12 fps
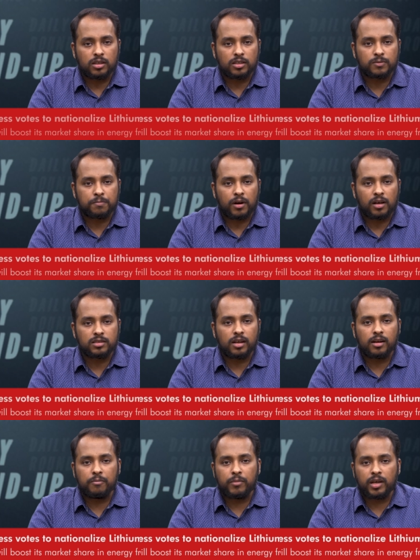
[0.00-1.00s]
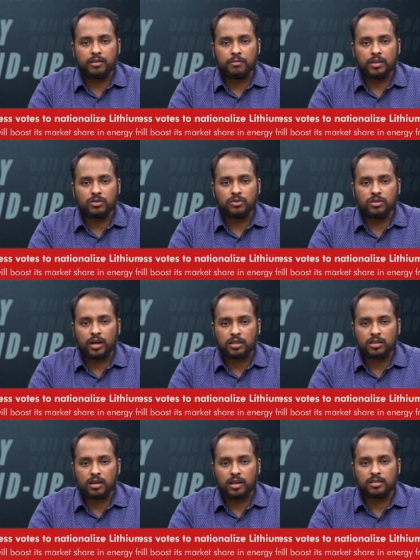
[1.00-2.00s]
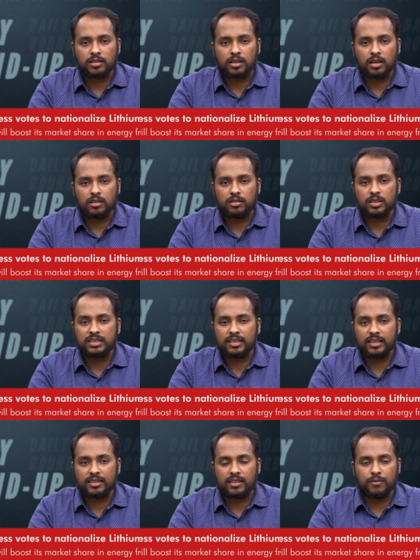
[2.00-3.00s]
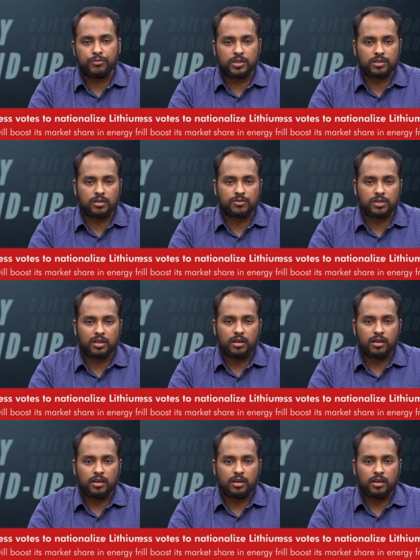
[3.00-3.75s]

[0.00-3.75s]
has passed an amendment to nationalize the country's lithium reserves.